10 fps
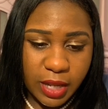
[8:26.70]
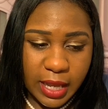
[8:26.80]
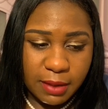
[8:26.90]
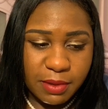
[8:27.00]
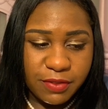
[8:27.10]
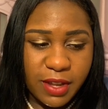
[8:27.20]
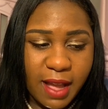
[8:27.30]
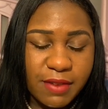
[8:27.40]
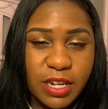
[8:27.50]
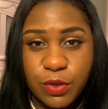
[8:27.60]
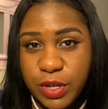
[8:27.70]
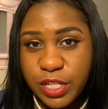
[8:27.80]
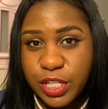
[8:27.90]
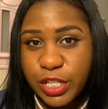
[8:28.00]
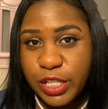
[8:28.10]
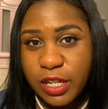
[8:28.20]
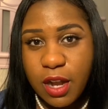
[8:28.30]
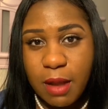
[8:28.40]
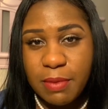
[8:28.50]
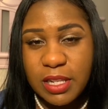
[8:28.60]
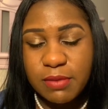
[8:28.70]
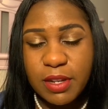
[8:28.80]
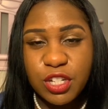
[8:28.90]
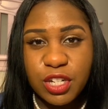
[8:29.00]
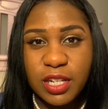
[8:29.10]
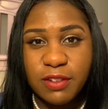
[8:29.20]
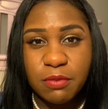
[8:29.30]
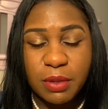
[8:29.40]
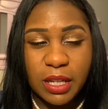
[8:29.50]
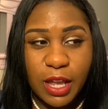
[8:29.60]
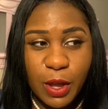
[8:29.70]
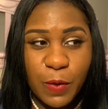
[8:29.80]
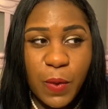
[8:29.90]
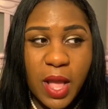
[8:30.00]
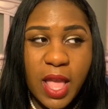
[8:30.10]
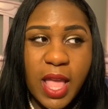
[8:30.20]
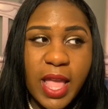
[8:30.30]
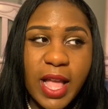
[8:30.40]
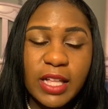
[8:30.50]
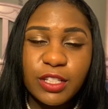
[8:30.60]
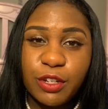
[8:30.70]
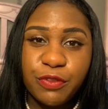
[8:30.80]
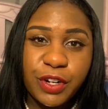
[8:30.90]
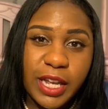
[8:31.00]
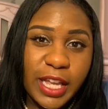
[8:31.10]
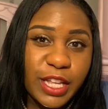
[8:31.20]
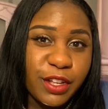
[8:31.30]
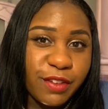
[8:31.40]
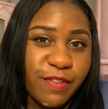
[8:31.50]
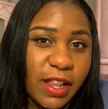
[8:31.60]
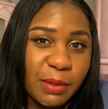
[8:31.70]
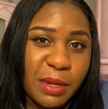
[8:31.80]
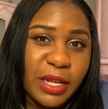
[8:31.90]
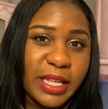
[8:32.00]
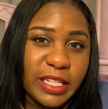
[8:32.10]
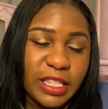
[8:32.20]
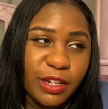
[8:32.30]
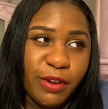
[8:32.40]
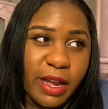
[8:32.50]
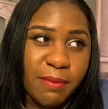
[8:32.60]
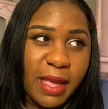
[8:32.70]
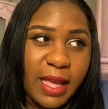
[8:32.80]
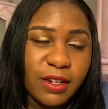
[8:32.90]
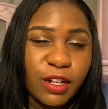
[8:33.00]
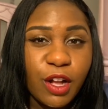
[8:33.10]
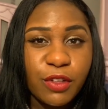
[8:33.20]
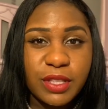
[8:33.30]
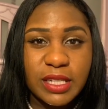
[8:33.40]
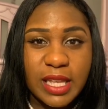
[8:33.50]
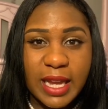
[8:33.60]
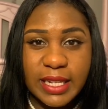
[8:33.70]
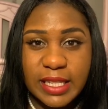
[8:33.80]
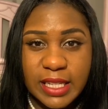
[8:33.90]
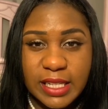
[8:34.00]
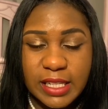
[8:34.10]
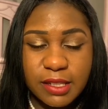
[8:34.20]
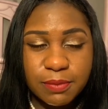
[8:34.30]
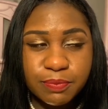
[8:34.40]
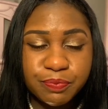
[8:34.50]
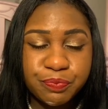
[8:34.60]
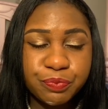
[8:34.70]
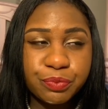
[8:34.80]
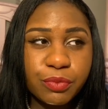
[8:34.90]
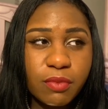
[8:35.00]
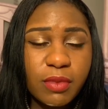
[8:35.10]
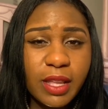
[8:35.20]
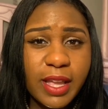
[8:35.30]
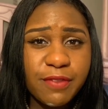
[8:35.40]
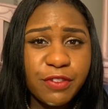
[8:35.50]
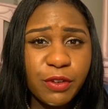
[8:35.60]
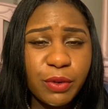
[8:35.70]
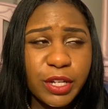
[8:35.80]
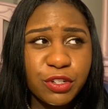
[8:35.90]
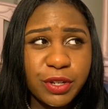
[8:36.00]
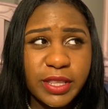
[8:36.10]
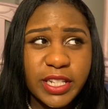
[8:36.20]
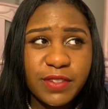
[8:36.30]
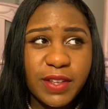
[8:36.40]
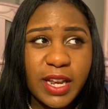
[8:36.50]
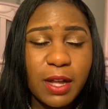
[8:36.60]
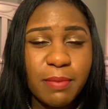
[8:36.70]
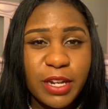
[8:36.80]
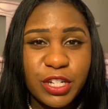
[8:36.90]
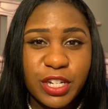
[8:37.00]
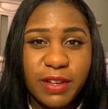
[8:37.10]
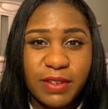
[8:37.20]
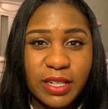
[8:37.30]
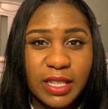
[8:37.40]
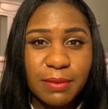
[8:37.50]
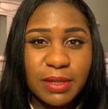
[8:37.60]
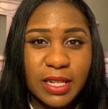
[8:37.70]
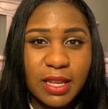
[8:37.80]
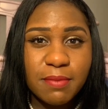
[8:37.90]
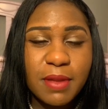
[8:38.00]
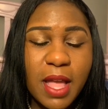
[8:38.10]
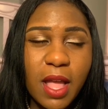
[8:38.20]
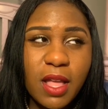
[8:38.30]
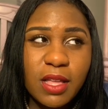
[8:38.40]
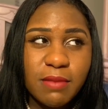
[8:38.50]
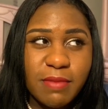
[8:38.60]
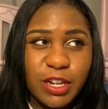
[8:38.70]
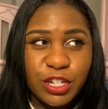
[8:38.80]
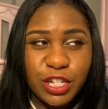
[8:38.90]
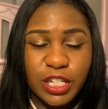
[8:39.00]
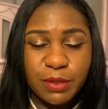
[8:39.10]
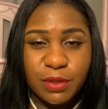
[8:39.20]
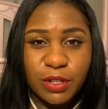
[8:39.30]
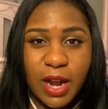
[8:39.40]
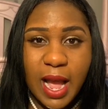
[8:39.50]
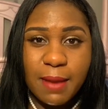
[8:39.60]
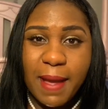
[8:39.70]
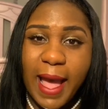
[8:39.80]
If you have any questions or comments, make sure you leave them below. Don't forget, you can follow me on Instagram at Nicole the Scientist. If you enjoyed this video, make sure you give it a thumbs up. Make sure you subscribe.